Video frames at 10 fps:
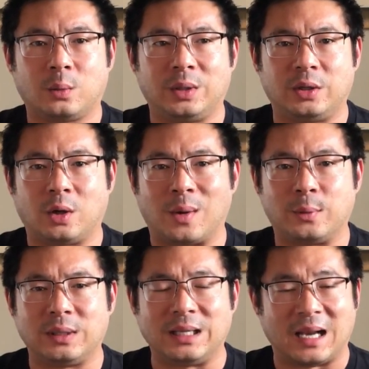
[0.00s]
We do go
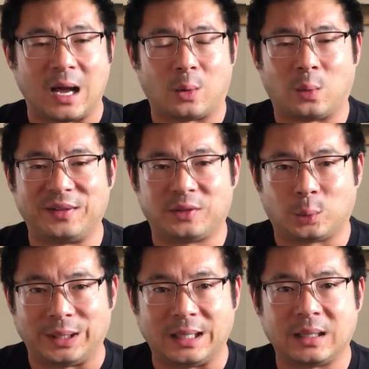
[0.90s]
eat out once a
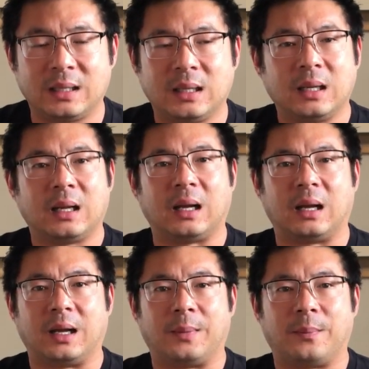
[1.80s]
week.
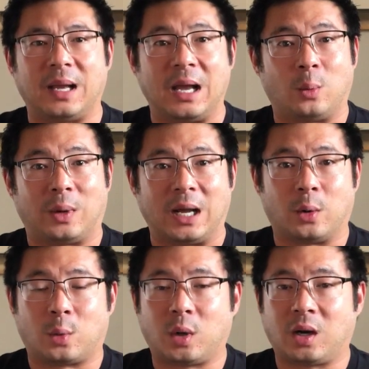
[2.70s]
And when I
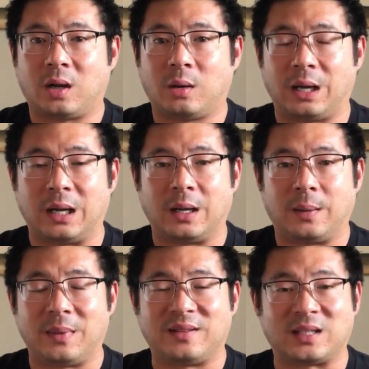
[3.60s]
go to work,
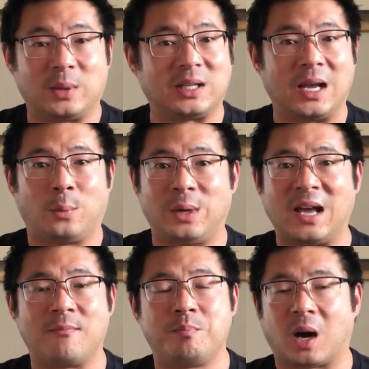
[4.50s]
it's summertime, we
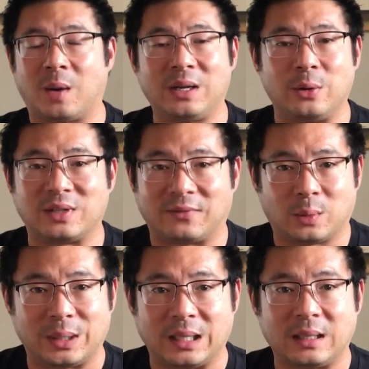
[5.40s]
have barbecues every
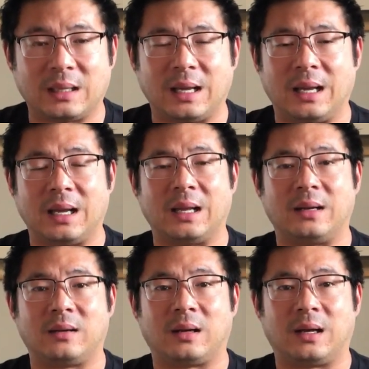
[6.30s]
week,
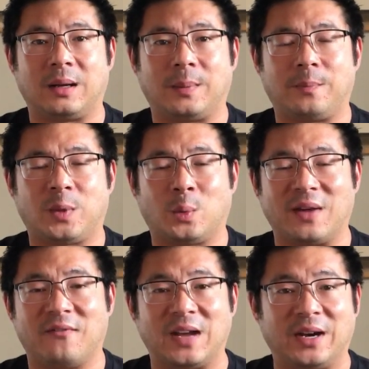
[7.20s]
and we have